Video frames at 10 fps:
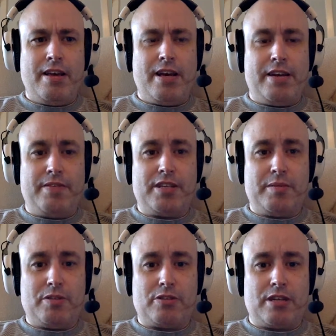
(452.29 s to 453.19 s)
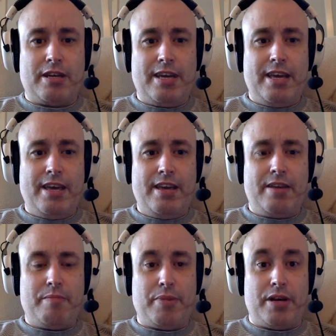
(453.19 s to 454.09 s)
every time it does that
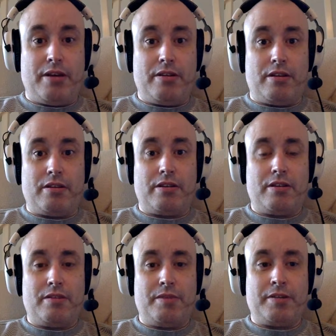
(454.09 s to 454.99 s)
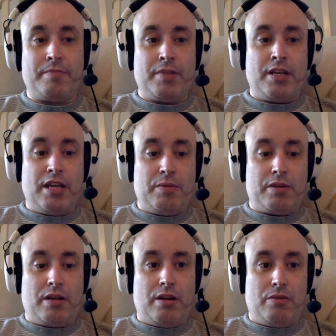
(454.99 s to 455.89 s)
bit, like, you know what I mean, it would
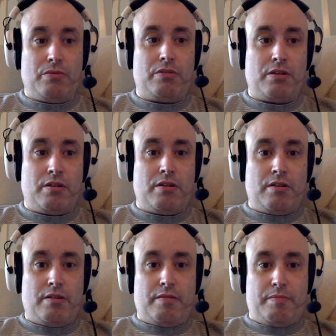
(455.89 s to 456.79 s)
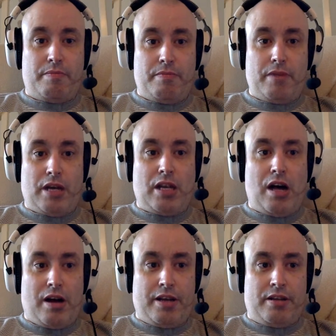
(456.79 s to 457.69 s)
load a
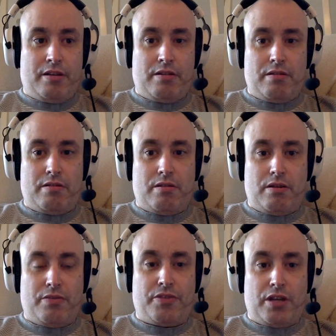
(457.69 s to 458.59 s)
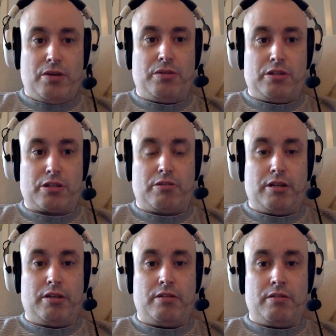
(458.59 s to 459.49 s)
line of the loading
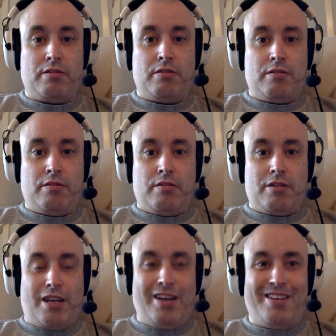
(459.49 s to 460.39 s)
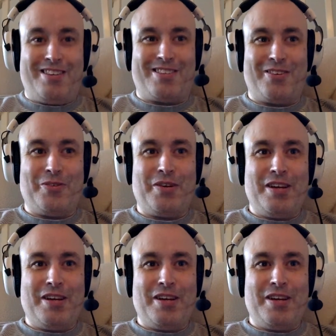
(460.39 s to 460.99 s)
screen. So